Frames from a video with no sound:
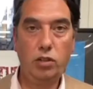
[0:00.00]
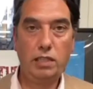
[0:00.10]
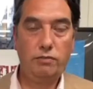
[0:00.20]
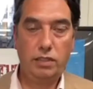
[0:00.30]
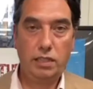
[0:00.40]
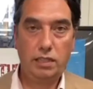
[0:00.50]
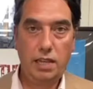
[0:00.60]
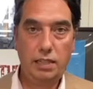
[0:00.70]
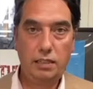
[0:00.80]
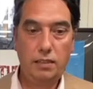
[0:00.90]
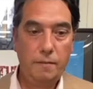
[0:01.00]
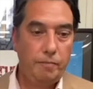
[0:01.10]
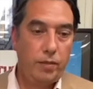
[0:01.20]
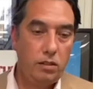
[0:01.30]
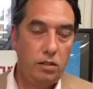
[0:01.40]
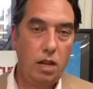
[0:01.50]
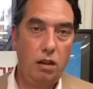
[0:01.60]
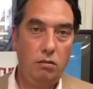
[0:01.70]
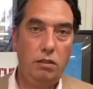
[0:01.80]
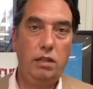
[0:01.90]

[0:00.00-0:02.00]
for success. So,